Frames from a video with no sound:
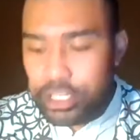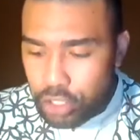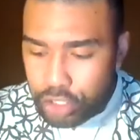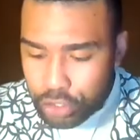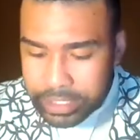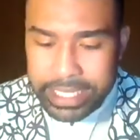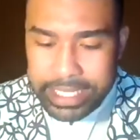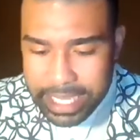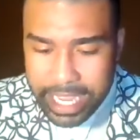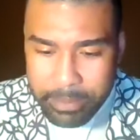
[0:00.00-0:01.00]
told you
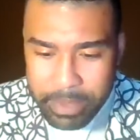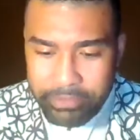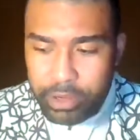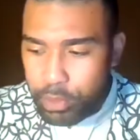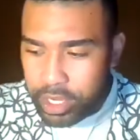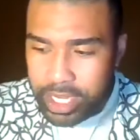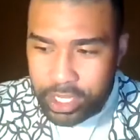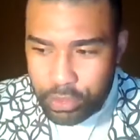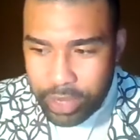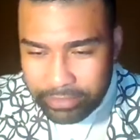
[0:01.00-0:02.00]
6 a.m. every morning,
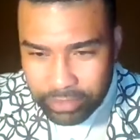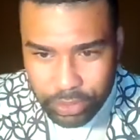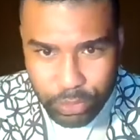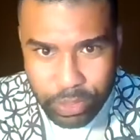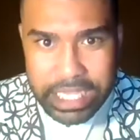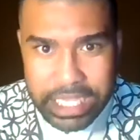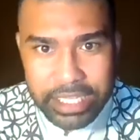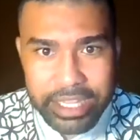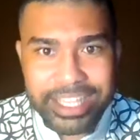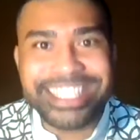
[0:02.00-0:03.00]
you have to do this
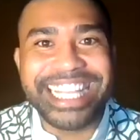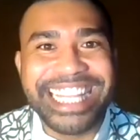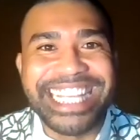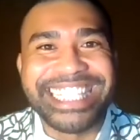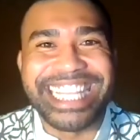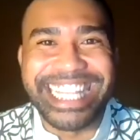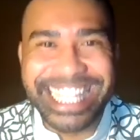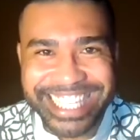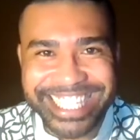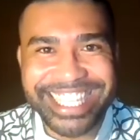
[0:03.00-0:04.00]
and this and this and
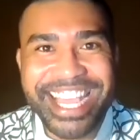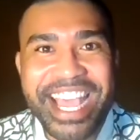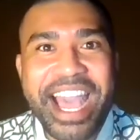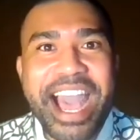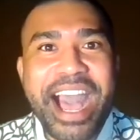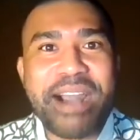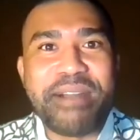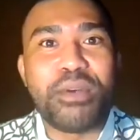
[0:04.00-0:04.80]
this. But